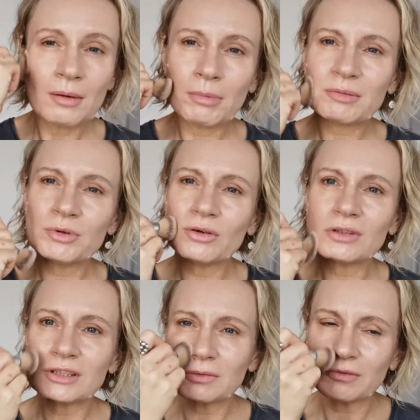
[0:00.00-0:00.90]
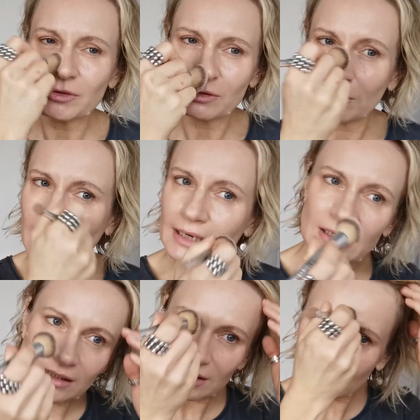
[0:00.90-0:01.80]
But be honest with you, I
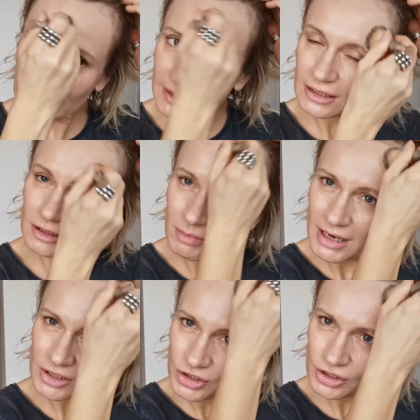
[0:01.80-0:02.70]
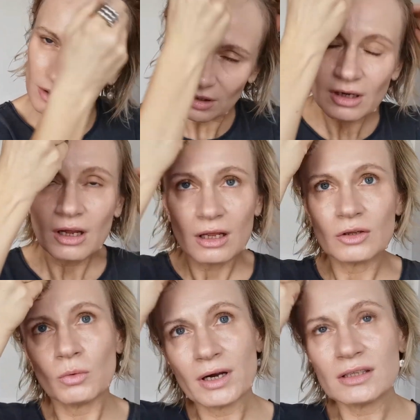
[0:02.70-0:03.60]
didn't like it much.
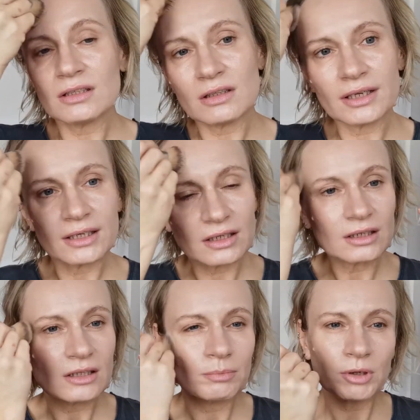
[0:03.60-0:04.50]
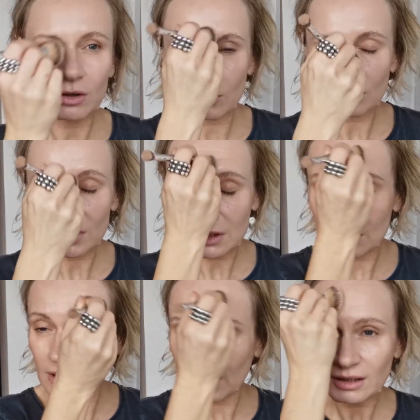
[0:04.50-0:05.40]
Why I didn't like it? Because
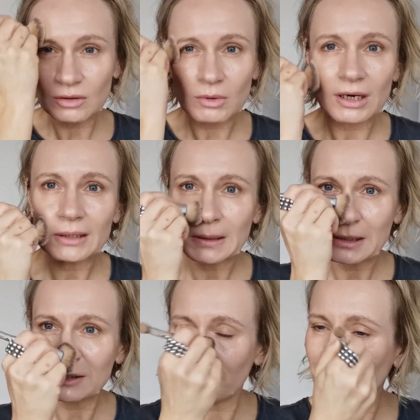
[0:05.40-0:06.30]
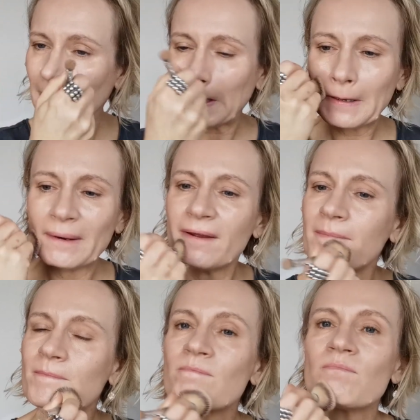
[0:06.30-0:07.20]
the other one is very...